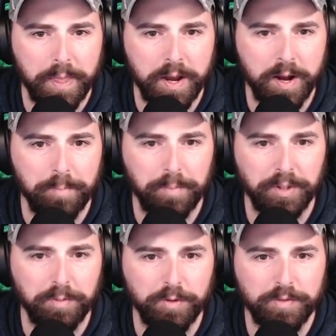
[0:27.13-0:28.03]
Um,
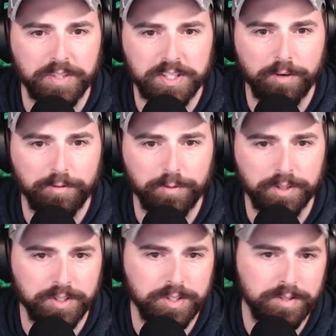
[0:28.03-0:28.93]
but the move itself
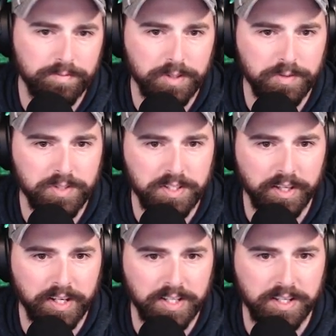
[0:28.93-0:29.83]
was it was
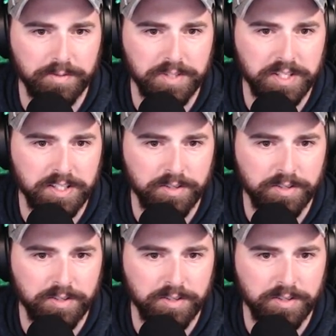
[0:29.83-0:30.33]
like I said, it was decent.